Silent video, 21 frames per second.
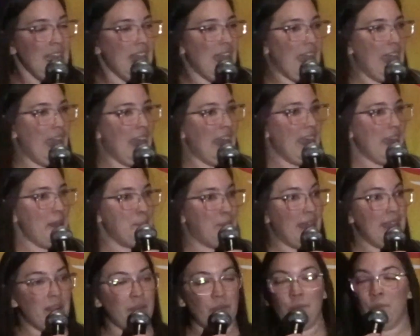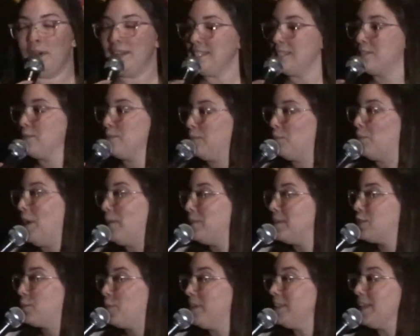But what
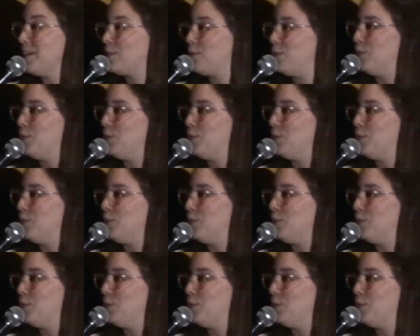was really